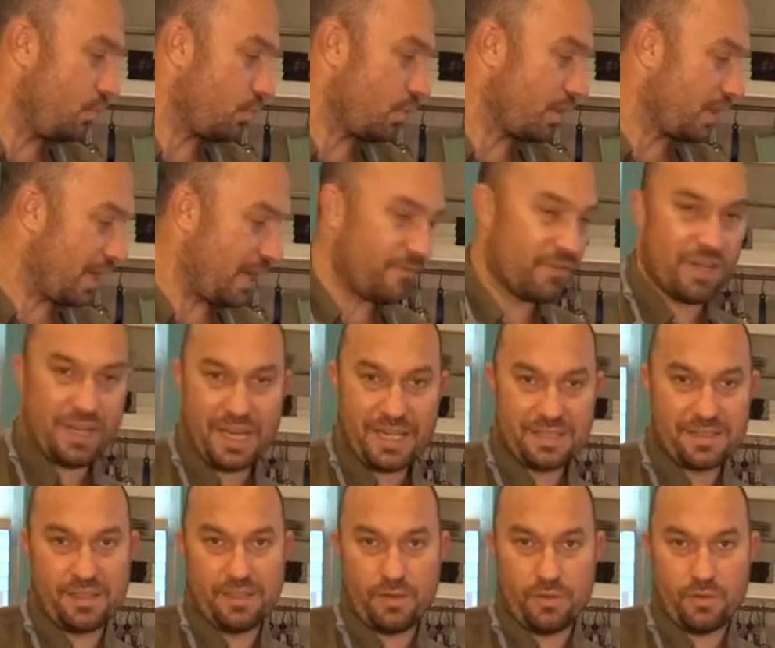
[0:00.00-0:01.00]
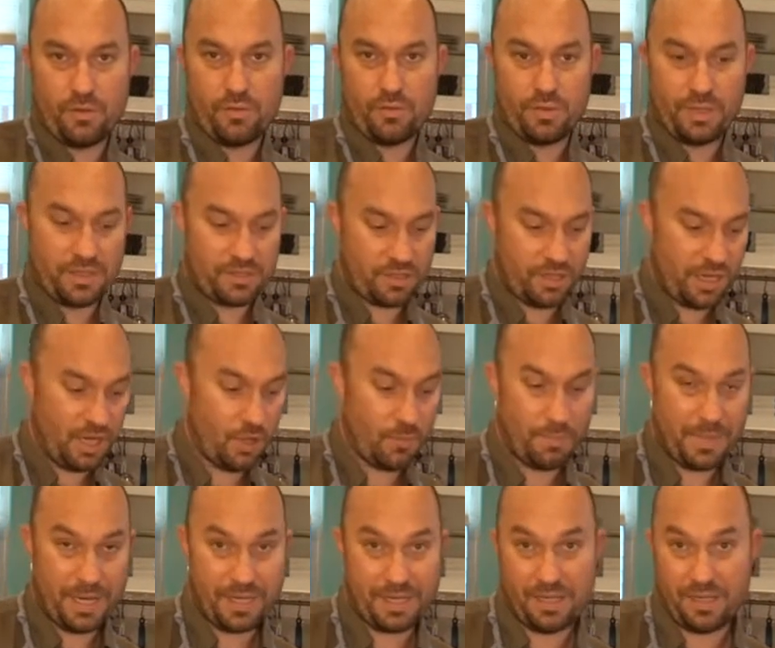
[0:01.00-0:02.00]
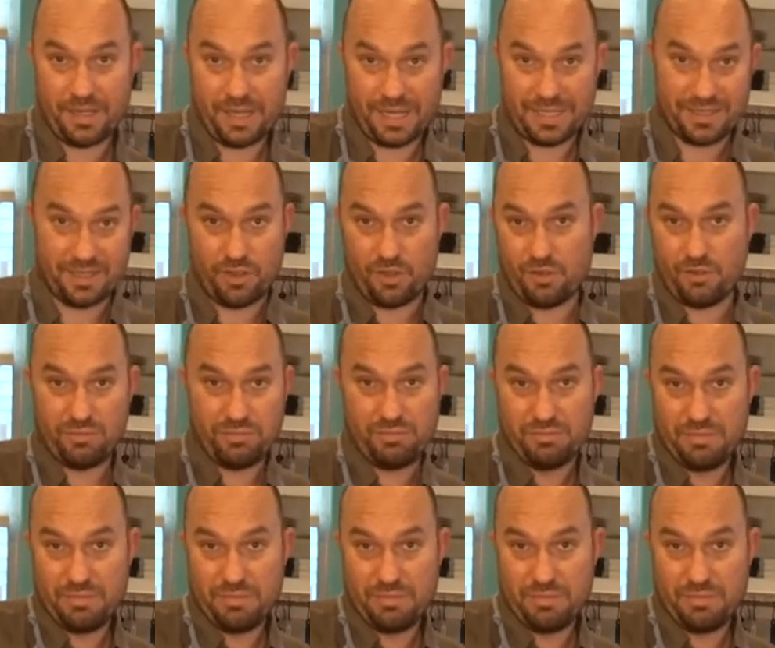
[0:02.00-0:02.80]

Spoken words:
we're going to have a nice little, it's going to help make a nice little